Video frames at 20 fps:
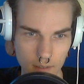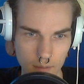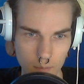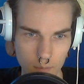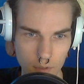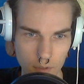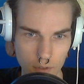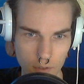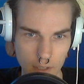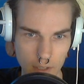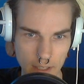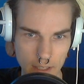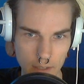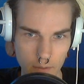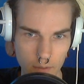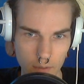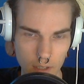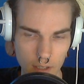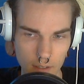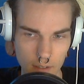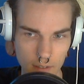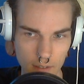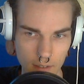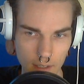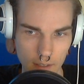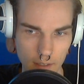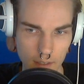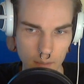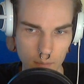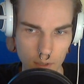progressive rock
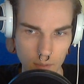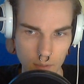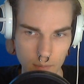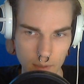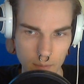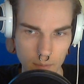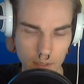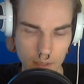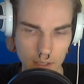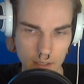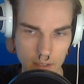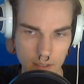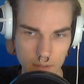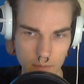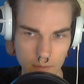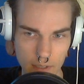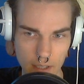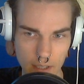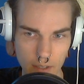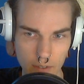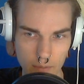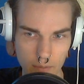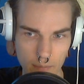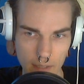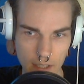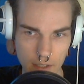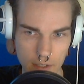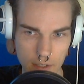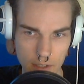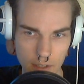at the moment, because a friend of
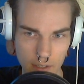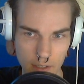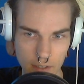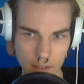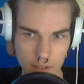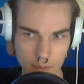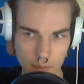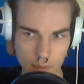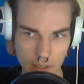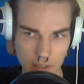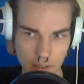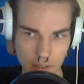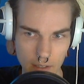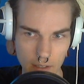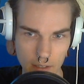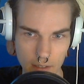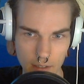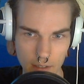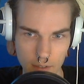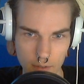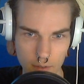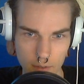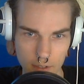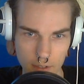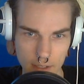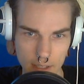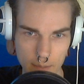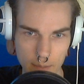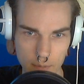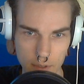mine showed it to me and I
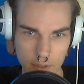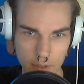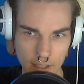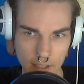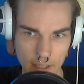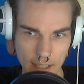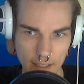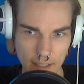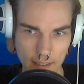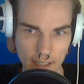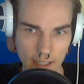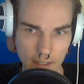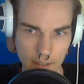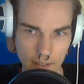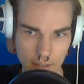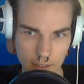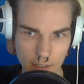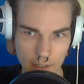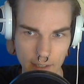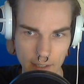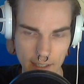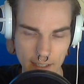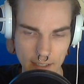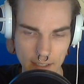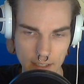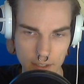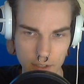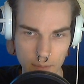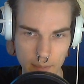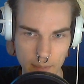seem to really like that, or
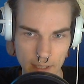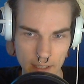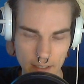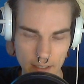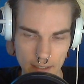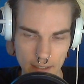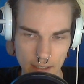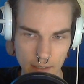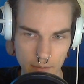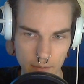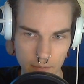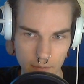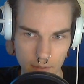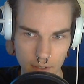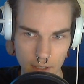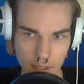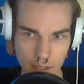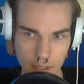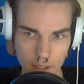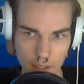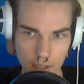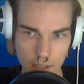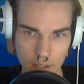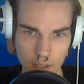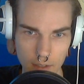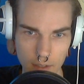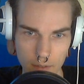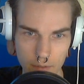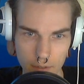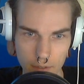instrumental stuff
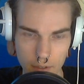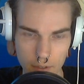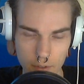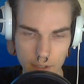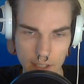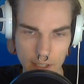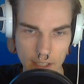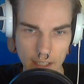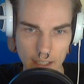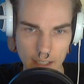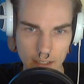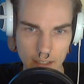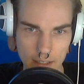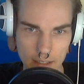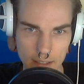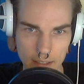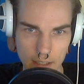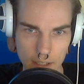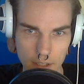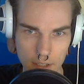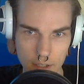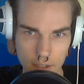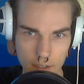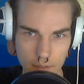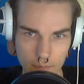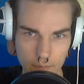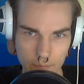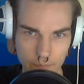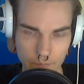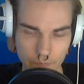for reading and such.
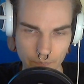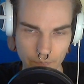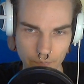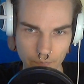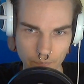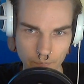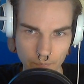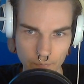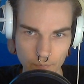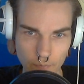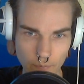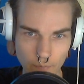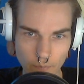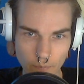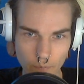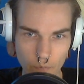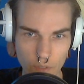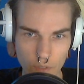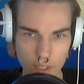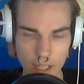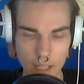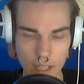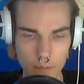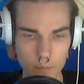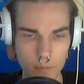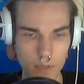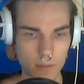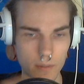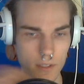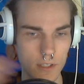So yeah, it
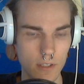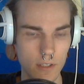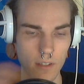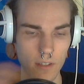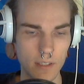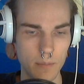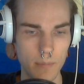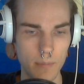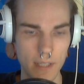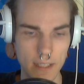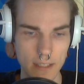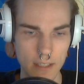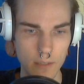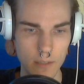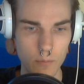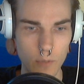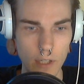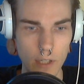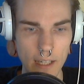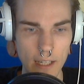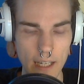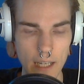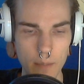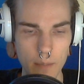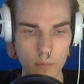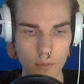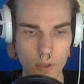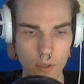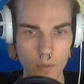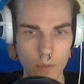pretty much all depends on where I
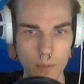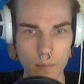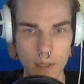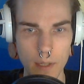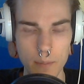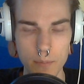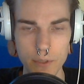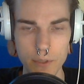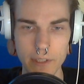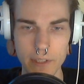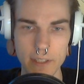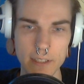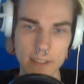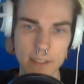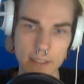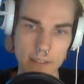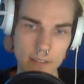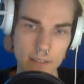am or what my mood is.